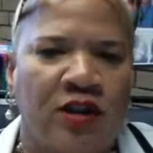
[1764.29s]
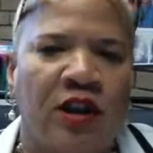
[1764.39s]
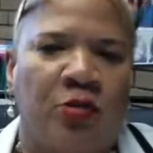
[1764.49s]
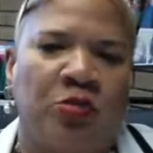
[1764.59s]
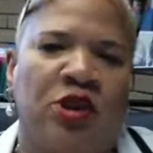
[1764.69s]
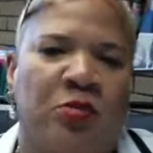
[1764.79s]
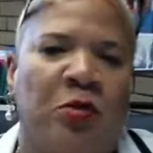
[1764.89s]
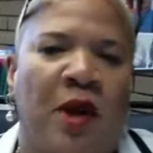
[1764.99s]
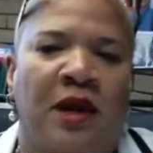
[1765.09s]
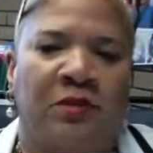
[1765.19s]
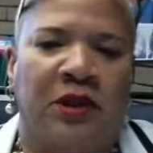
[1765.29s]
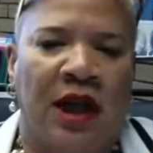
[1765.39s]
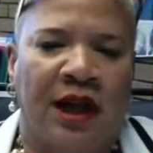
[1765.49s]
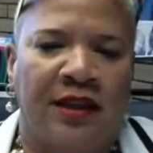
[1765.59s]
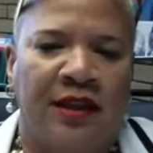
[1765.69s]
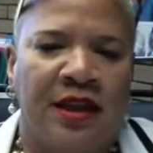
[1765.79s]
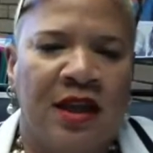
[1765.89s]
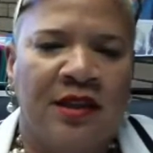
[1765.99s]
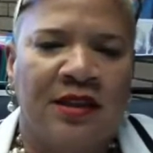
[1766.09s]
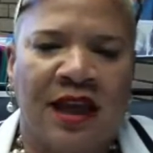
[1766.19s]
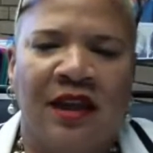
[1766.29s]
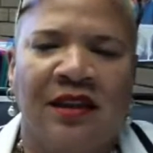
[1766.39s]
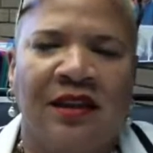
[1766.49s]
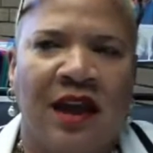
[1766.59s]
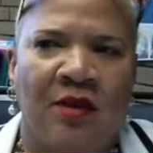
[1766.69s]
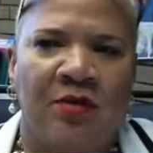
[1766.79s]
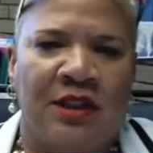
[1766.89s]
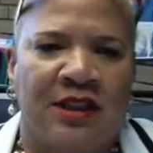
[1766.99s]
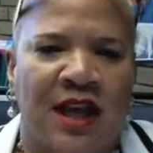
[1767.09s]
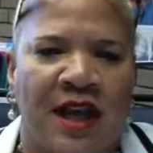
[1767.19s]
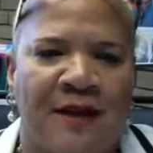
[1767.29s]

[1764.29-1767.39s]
the principal pipeline. Secondly, I would say